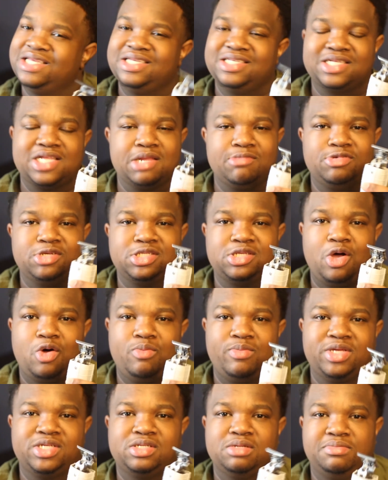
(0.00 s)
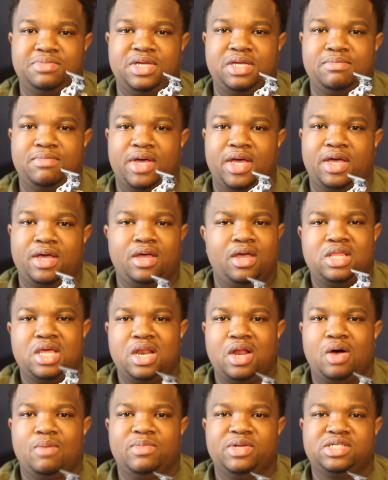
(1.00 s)
these clippers don't miss a beat, man. They
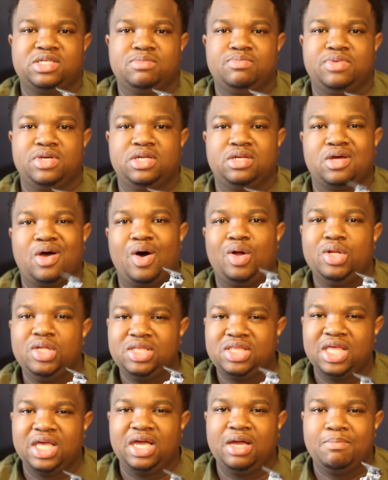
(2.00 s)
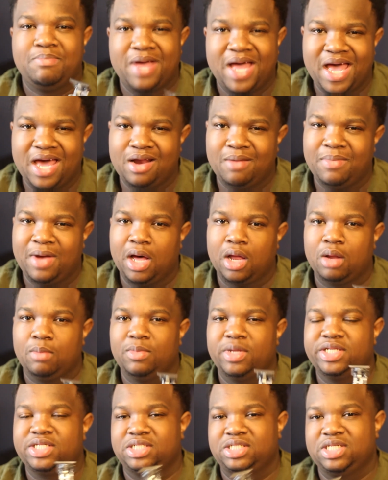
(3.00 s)
don't miss a beat. The only thing bad about them
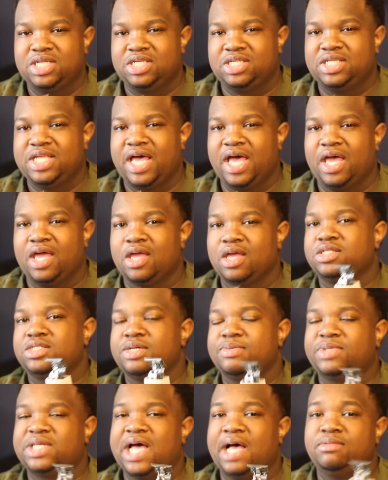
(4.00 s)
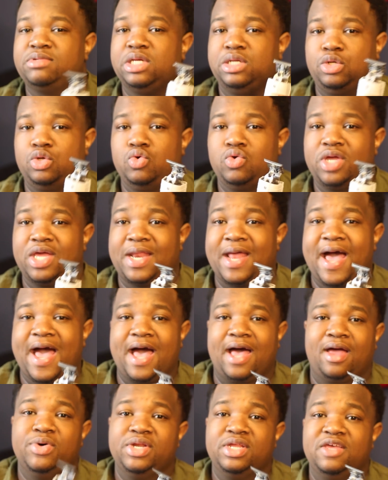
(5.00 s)
is just that sometimes they do get
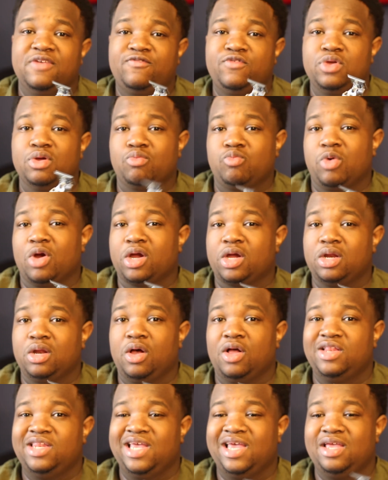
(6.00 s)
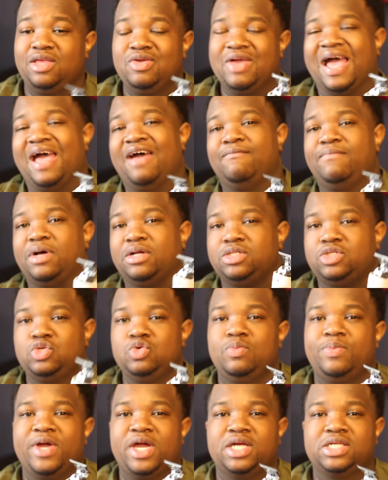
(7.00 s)
hot. But if you're working all day and you have about
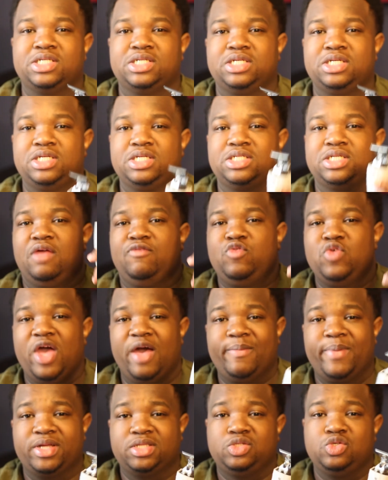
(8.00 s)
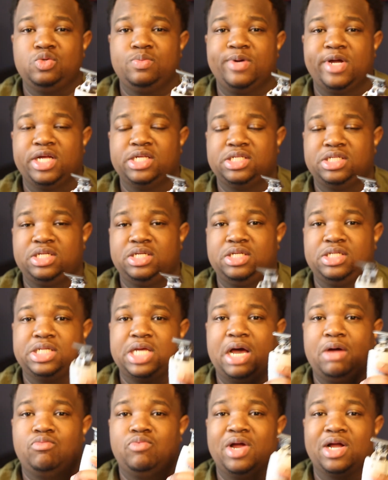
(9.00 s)
two pairs of these,
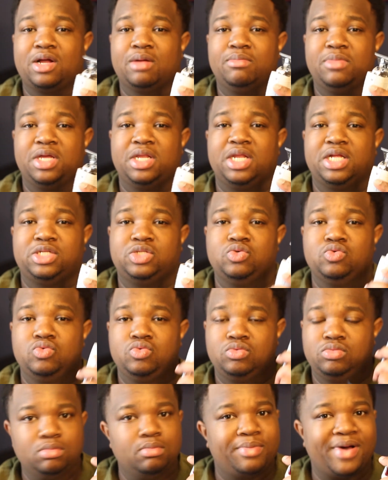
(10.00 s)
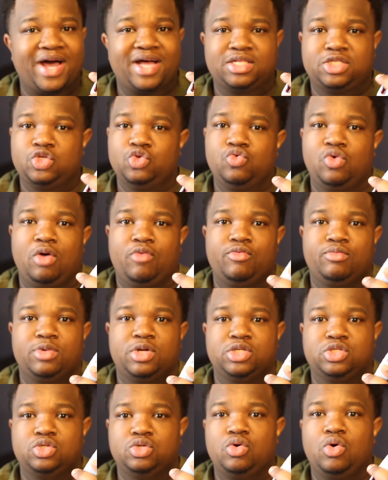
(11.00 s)
I recommend that you buy two of them,
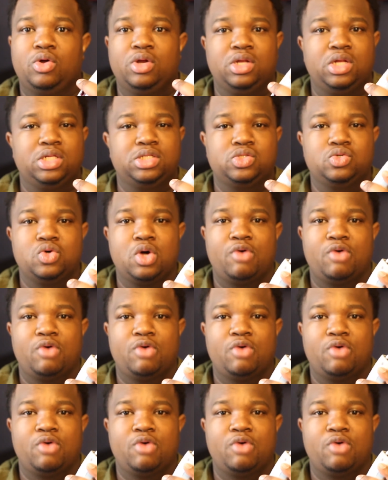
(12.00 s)
because you're going to need two